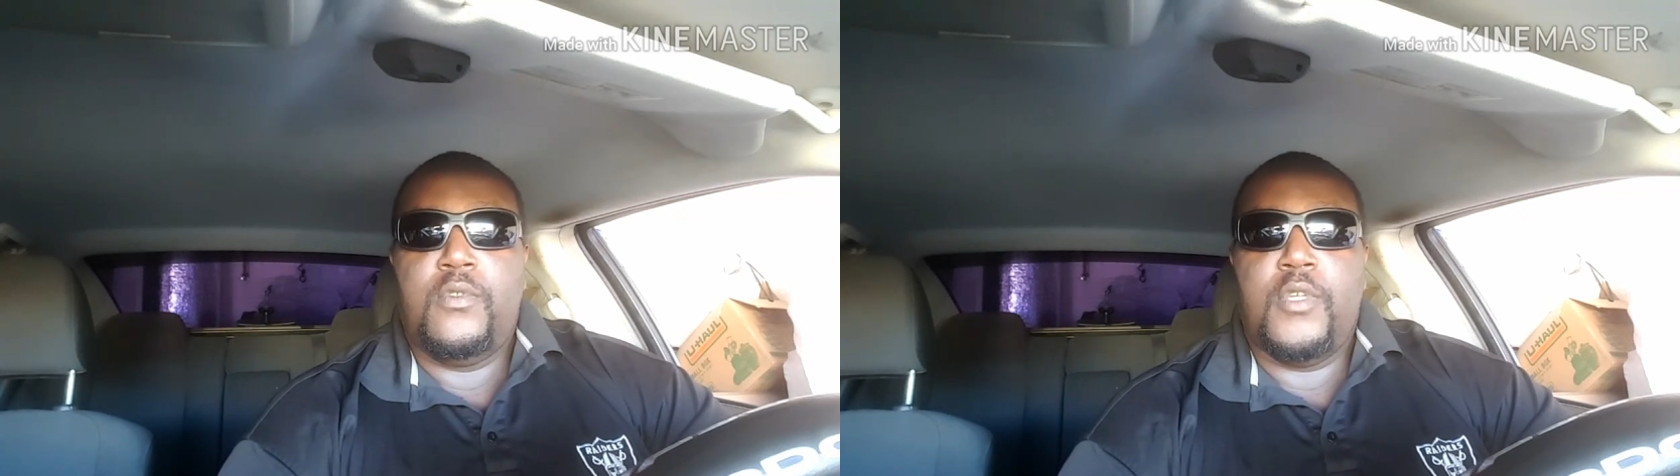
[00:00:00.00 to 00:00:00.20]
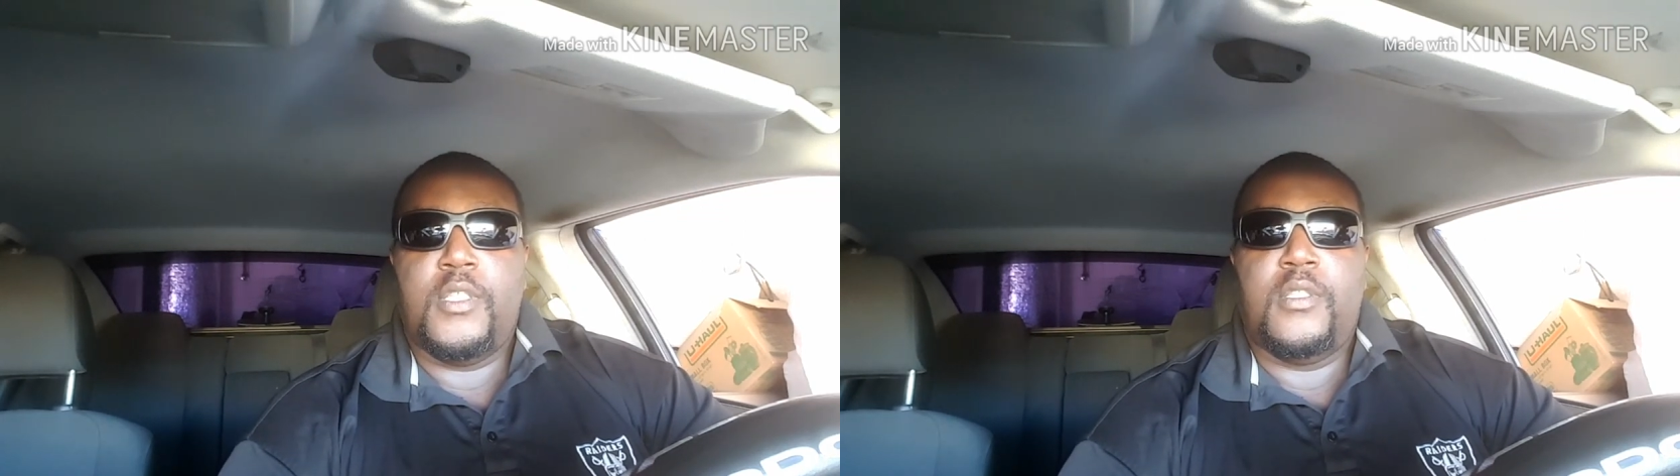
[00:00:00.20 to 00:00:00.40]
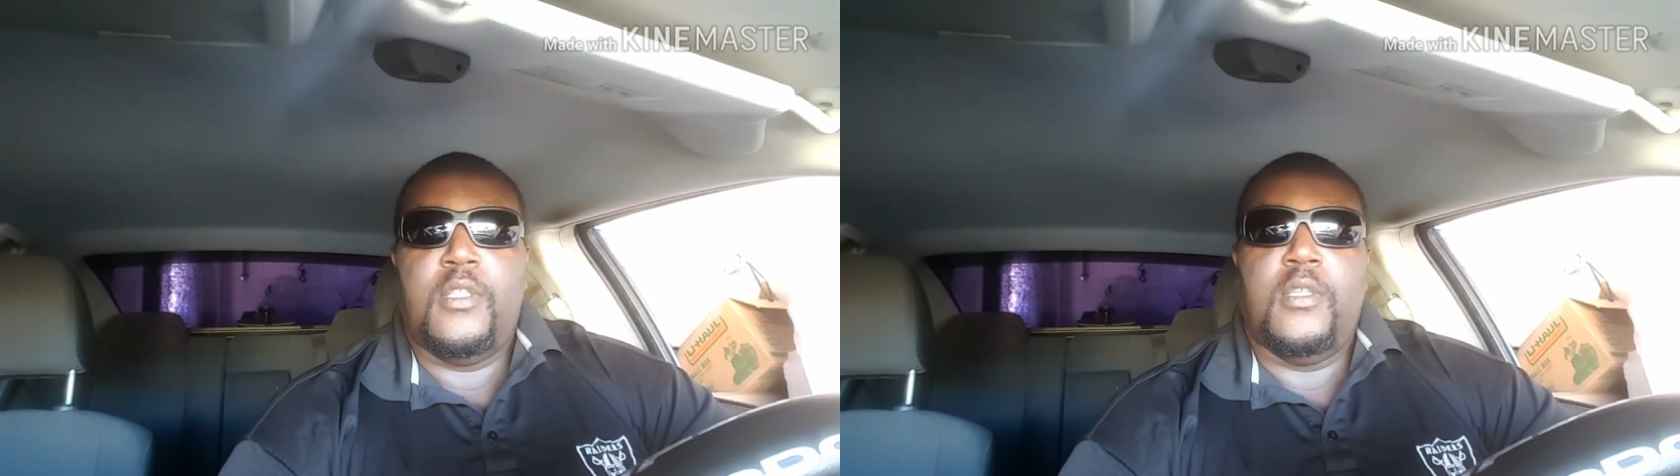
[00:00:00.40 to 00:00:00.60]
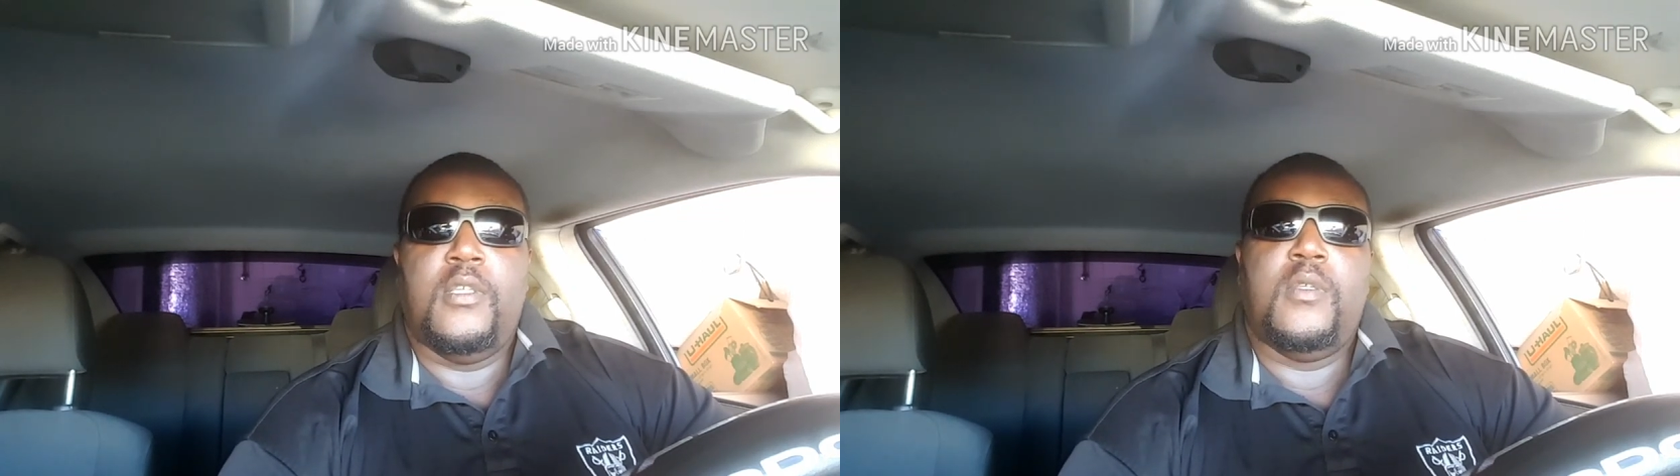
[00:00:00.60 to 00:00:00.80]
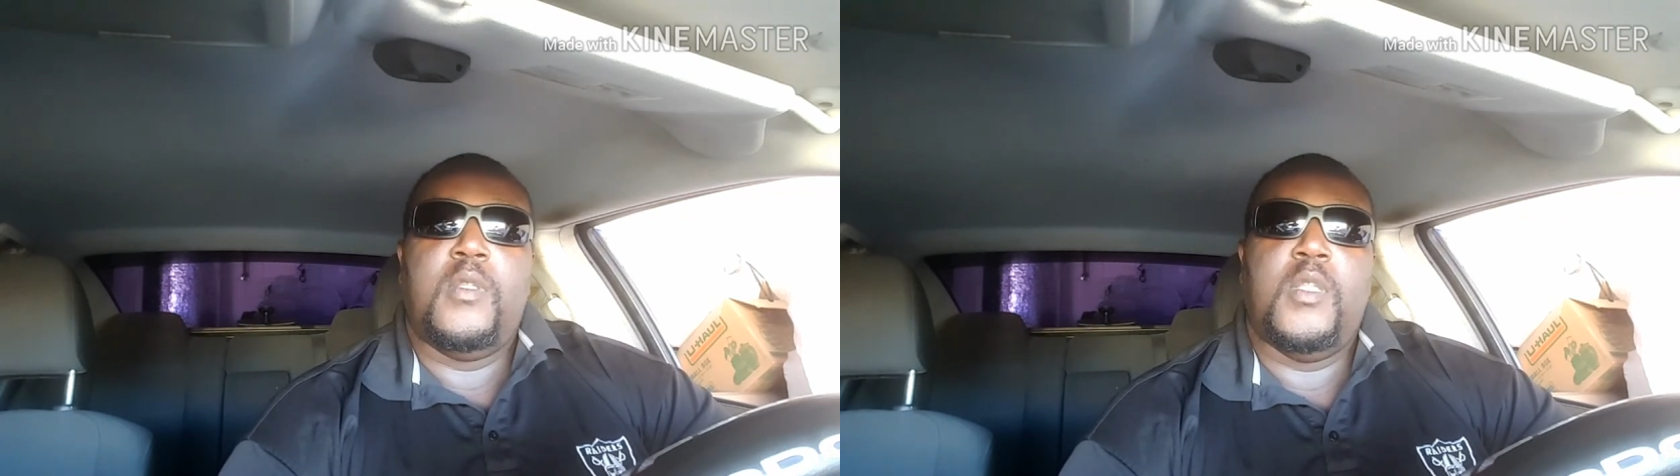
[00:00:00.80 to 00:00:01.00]
trust
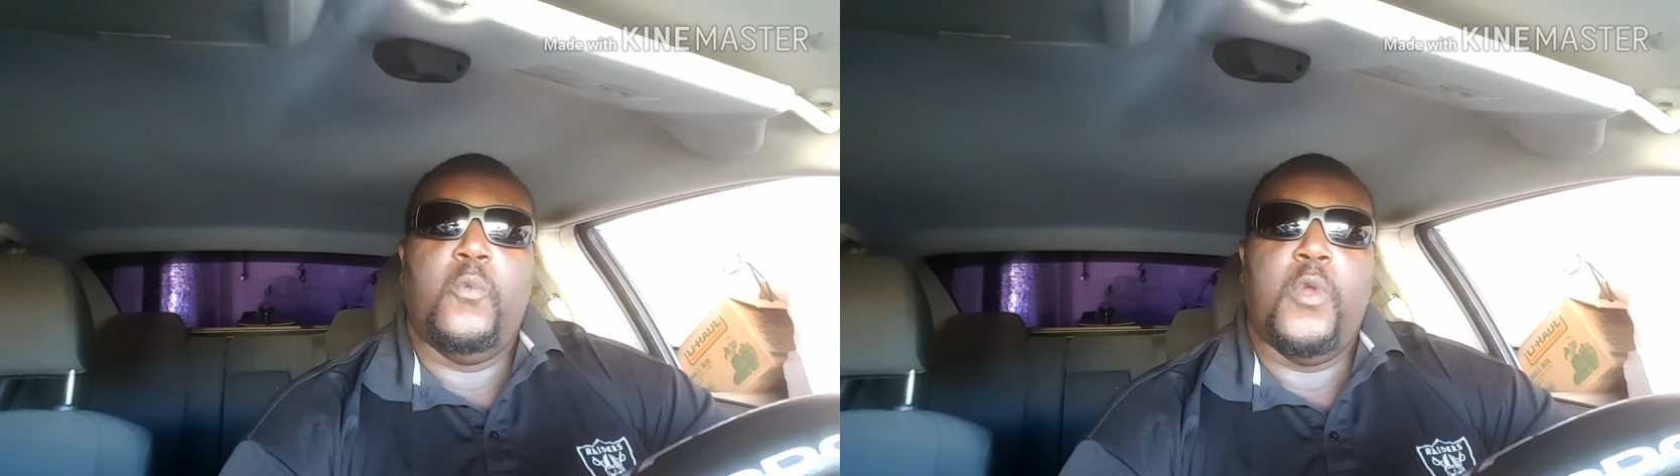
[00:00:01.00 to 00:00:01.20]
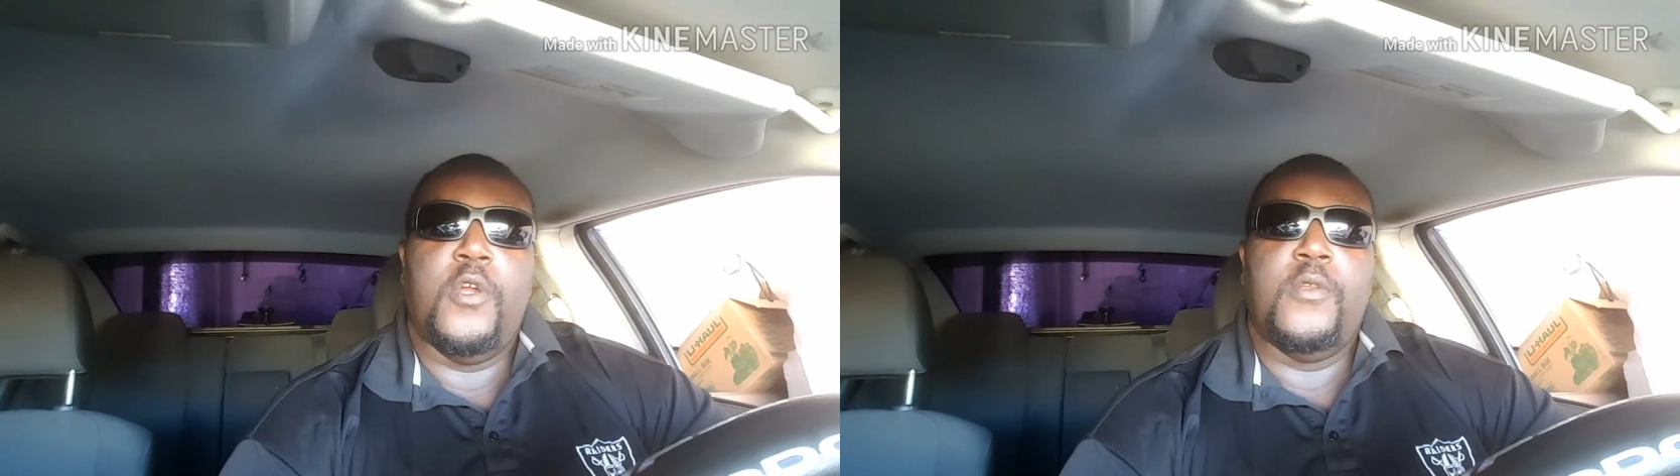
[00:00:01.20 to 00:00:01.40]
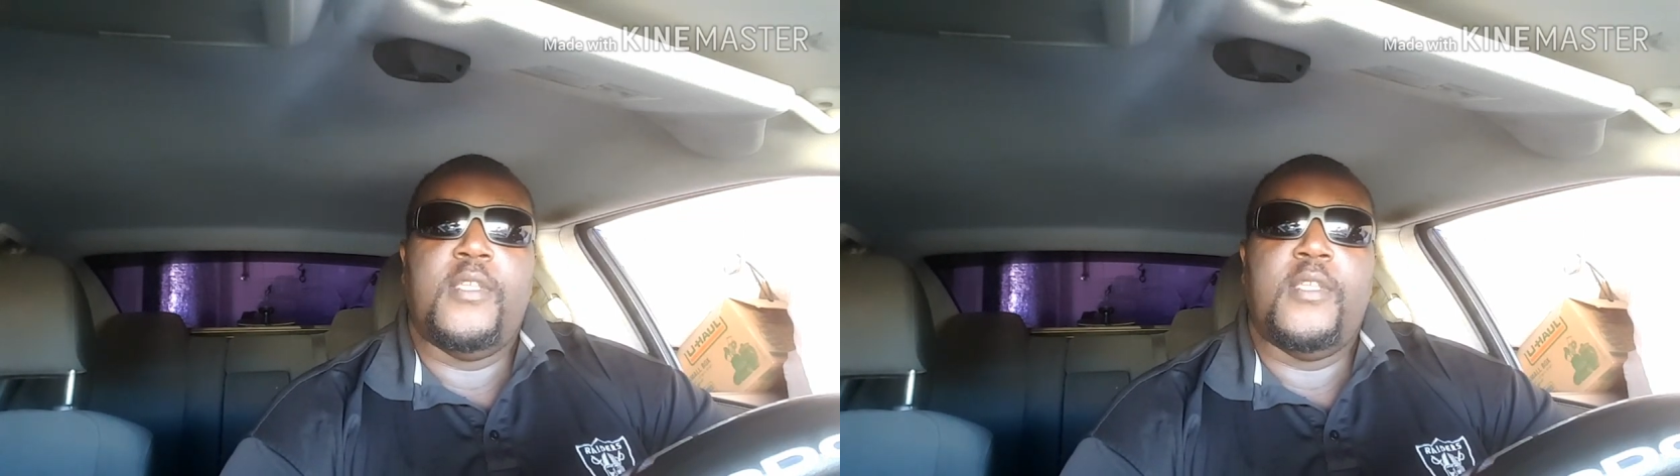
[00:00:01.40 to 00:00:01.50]
the word